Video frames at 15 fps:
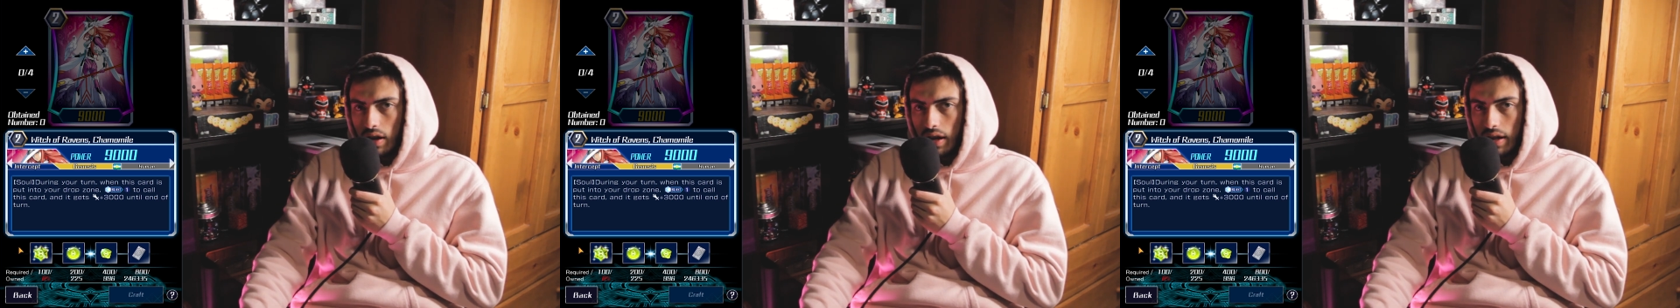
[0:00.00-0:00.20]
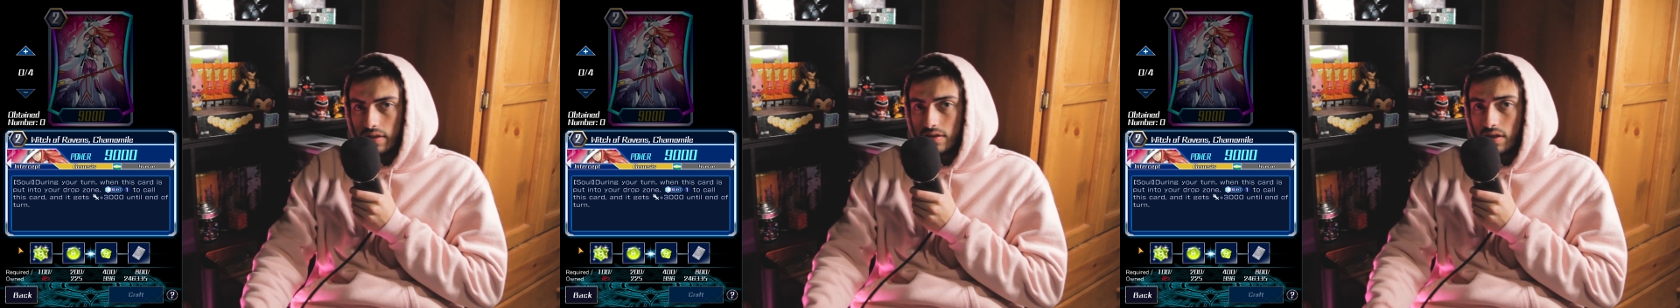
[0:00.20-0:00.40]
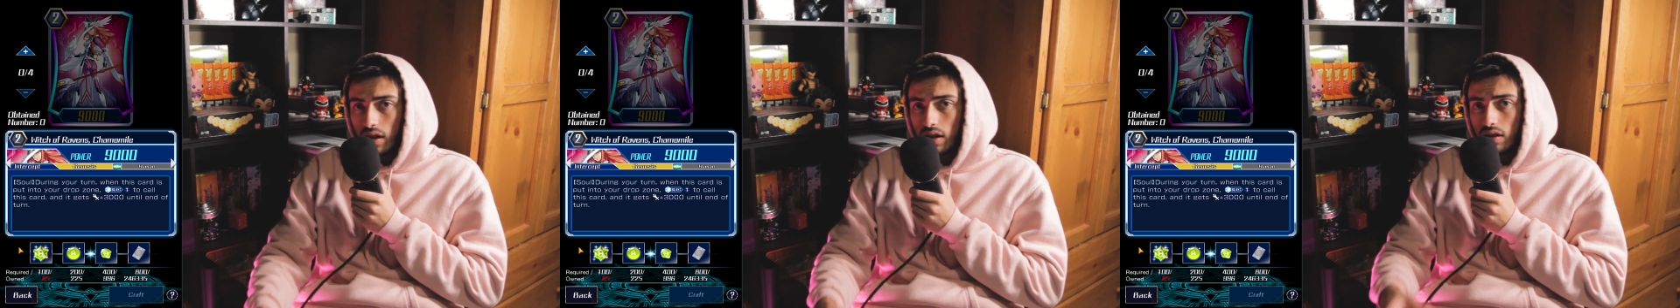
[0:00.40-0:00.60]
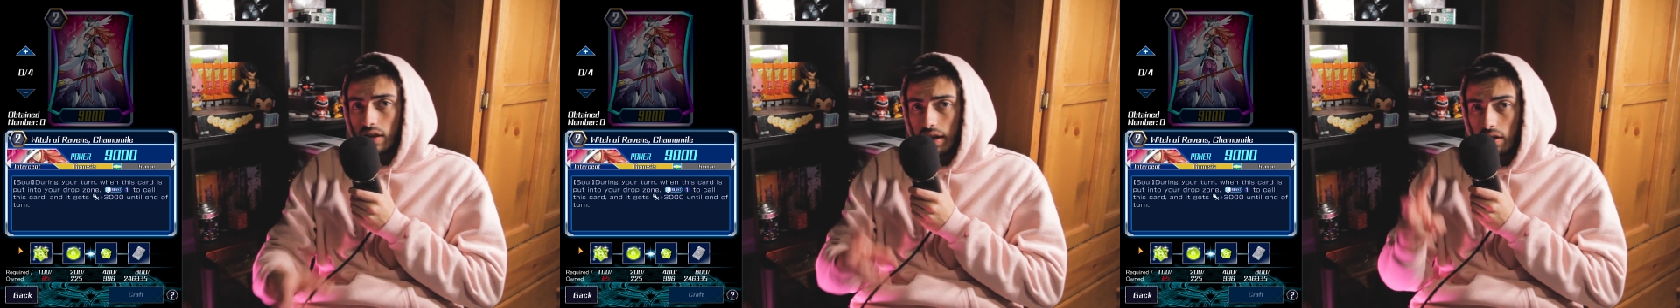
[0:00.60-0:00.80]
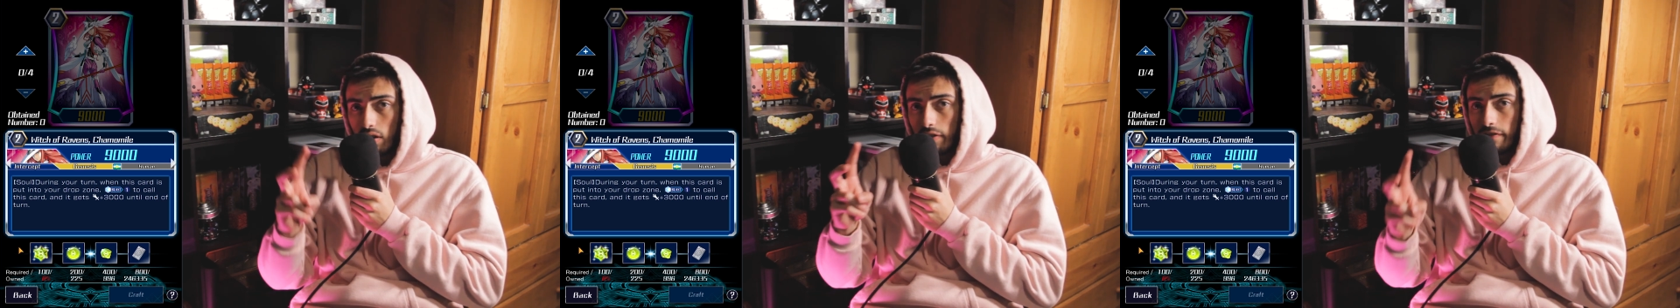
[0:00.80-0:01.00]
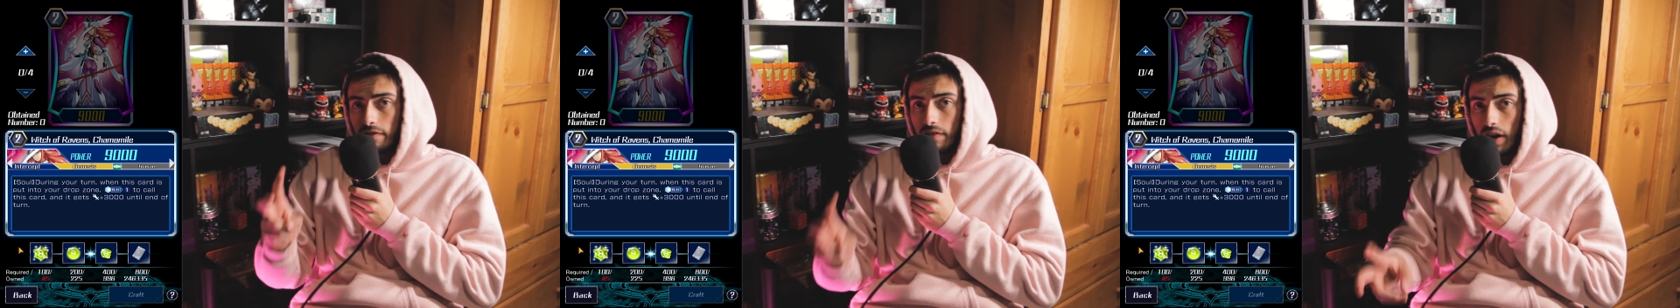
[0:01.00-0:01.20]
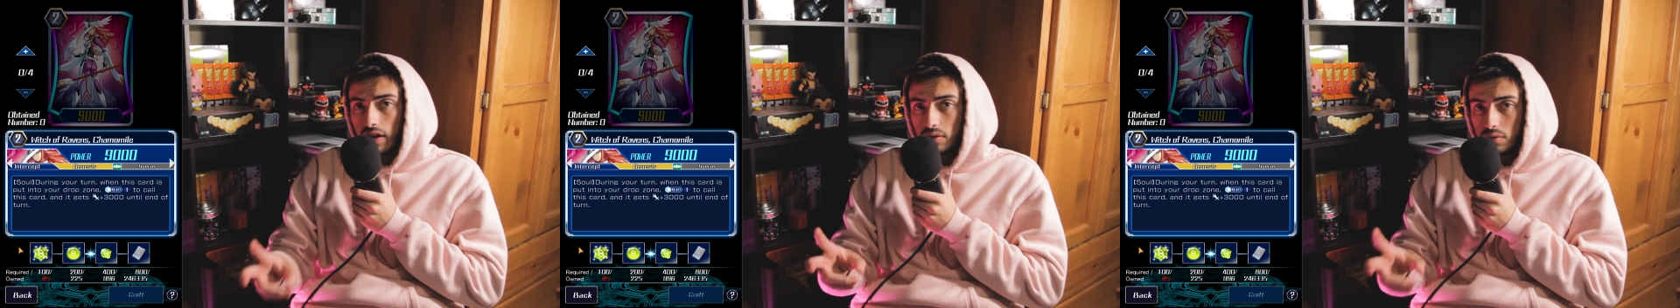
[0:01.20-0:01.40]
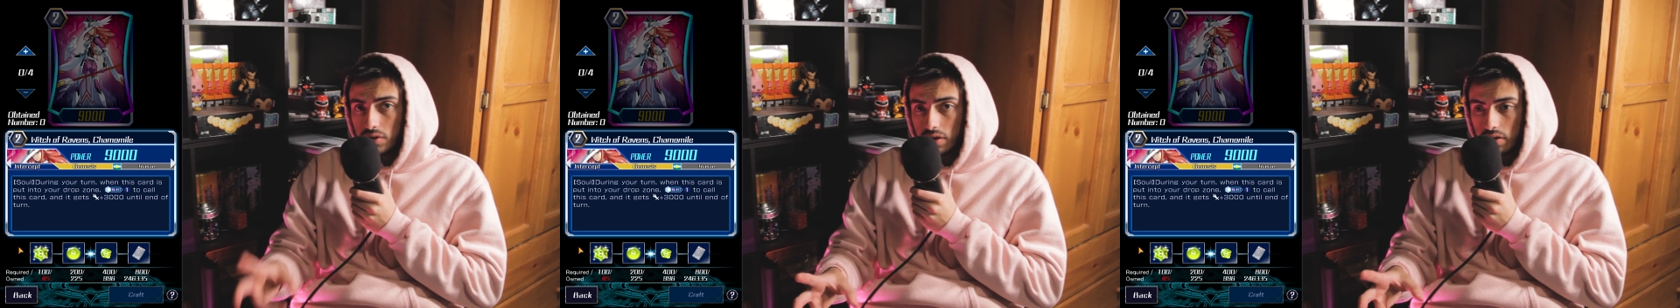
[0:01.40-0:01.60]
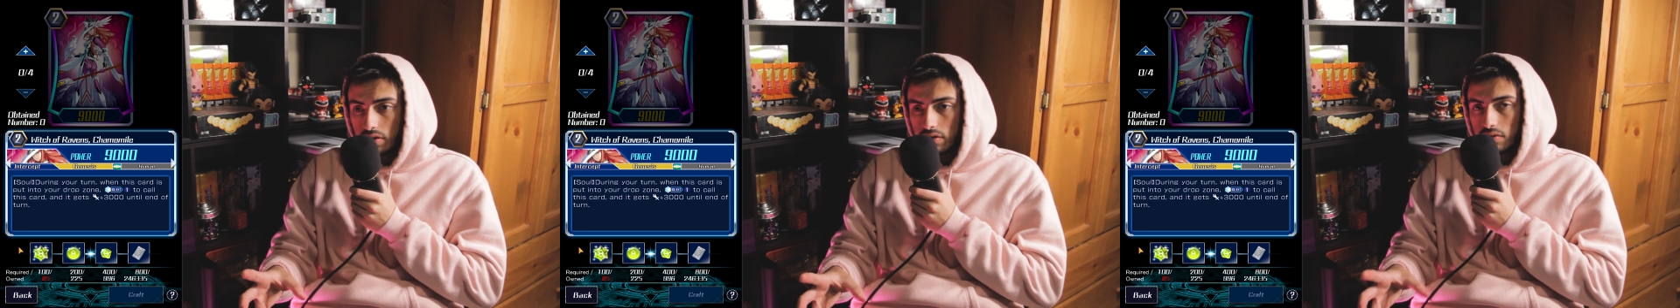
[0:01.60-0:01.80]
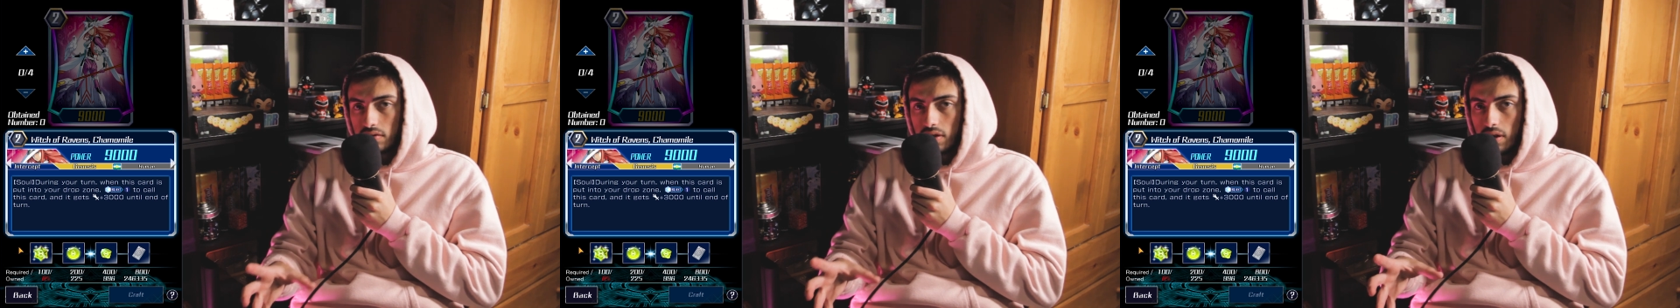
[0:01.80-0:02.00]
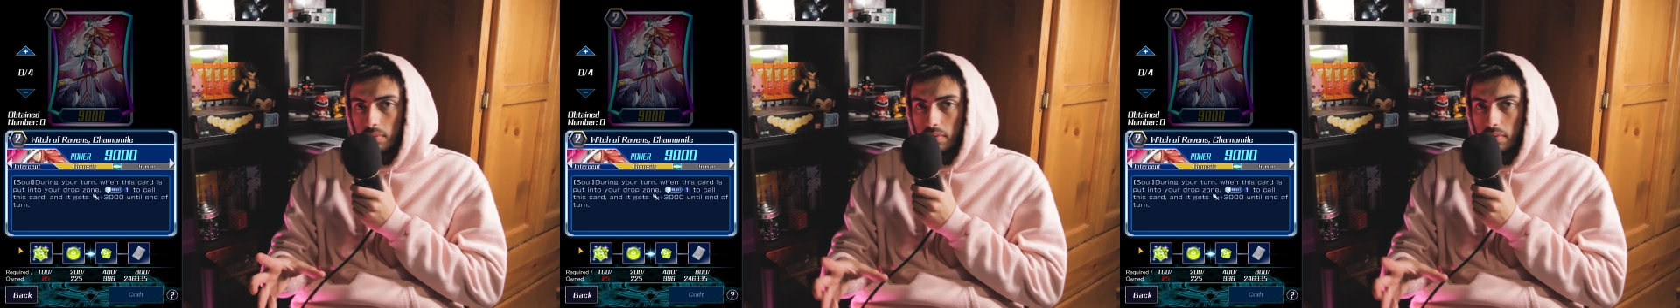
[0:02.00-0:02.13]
it's not like our final turn,